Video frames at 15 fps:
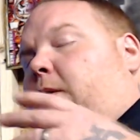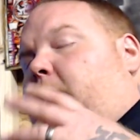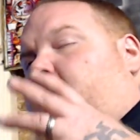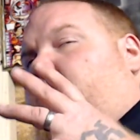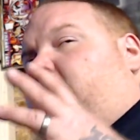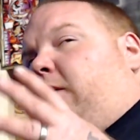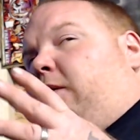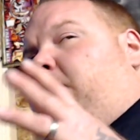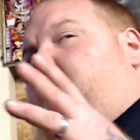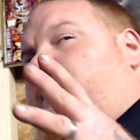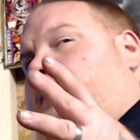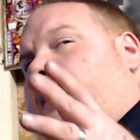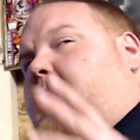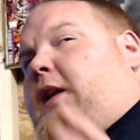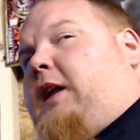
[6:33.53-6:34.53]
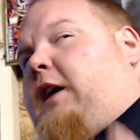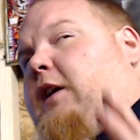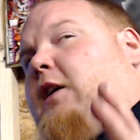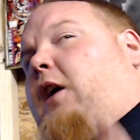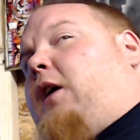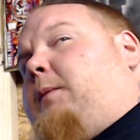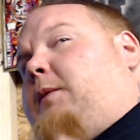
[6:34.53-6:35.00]
making that
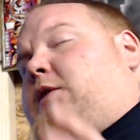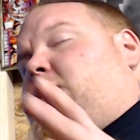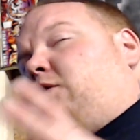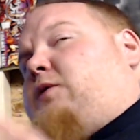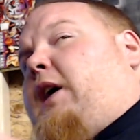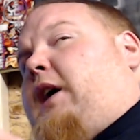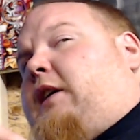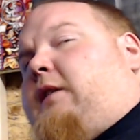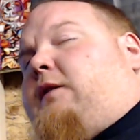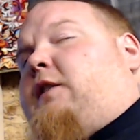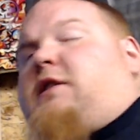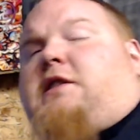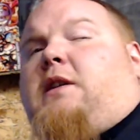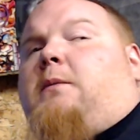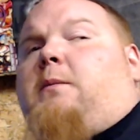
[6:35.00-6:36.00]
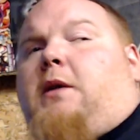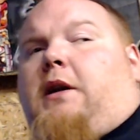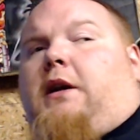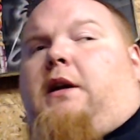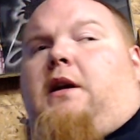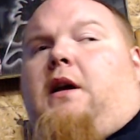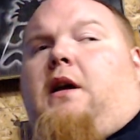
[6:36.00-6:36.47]
garbage attractive to somebody.
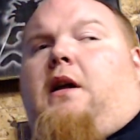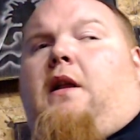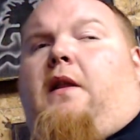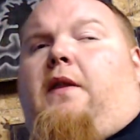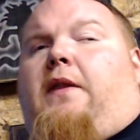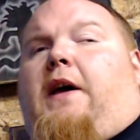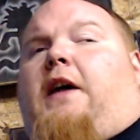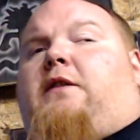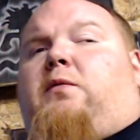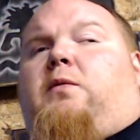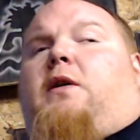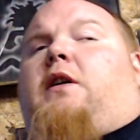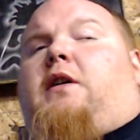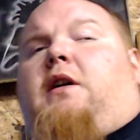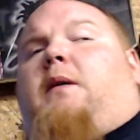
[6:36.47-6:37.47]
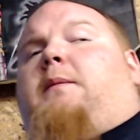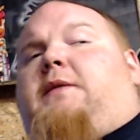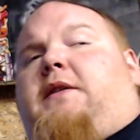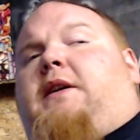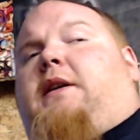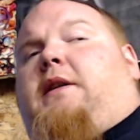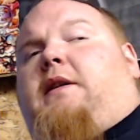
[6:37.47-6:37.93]
That's where it comes
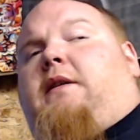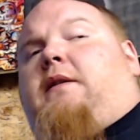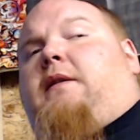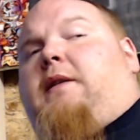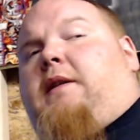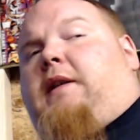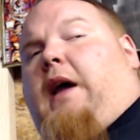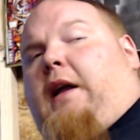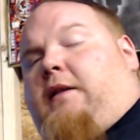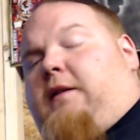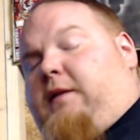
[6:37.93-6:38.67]
in. It